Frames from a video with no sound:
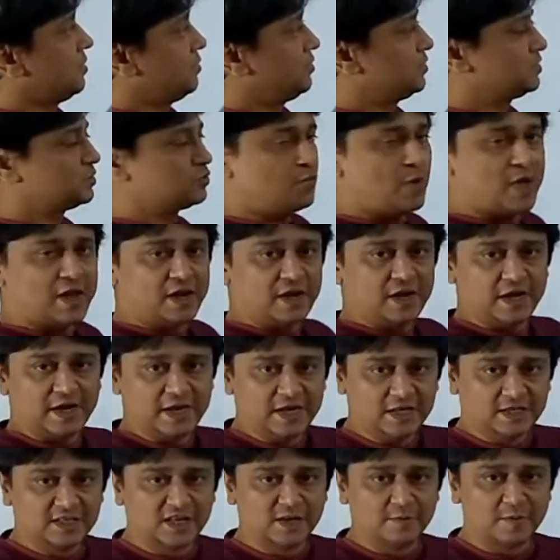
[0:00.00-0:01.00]
This is a very
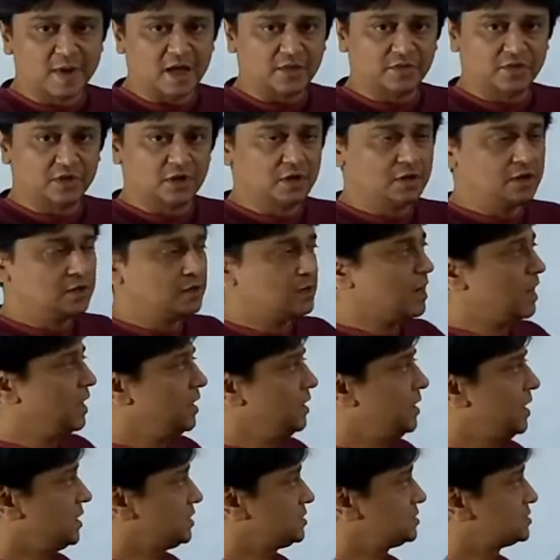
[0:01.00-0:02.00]
easy method,
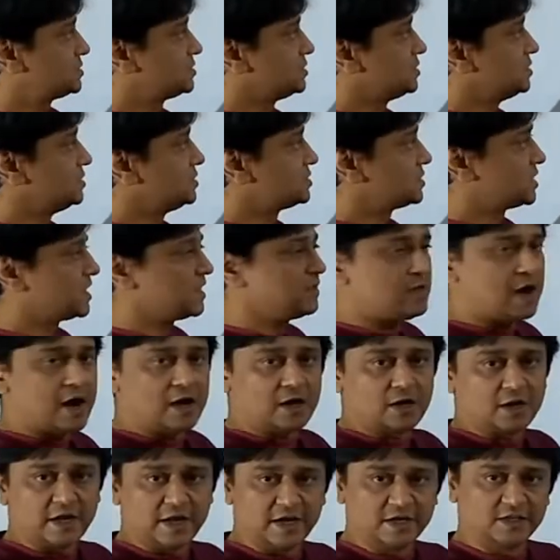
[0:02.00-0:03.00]
and let's see
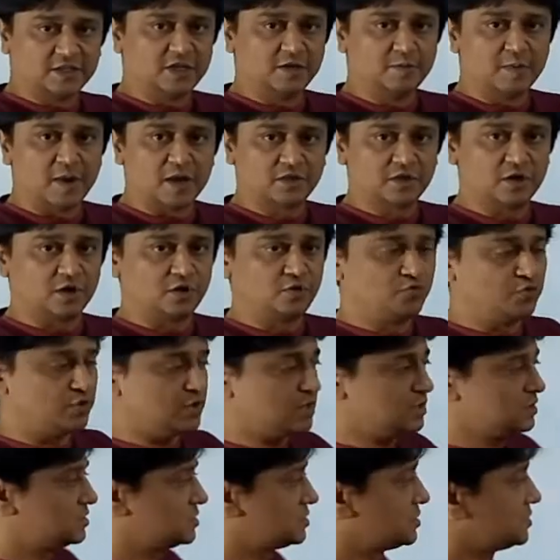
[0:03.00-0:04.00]
that easy method
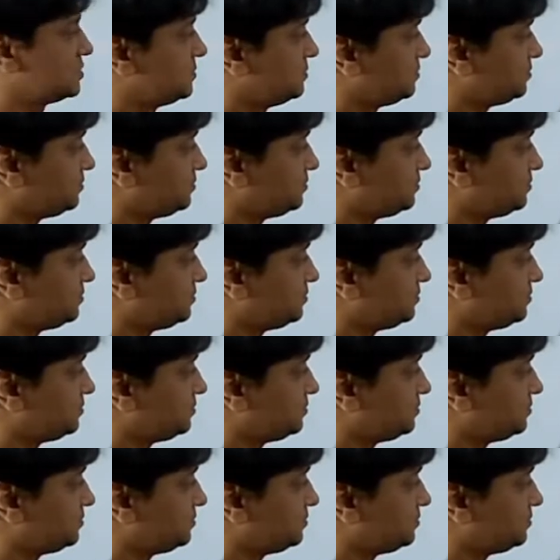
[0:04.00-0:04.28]
first.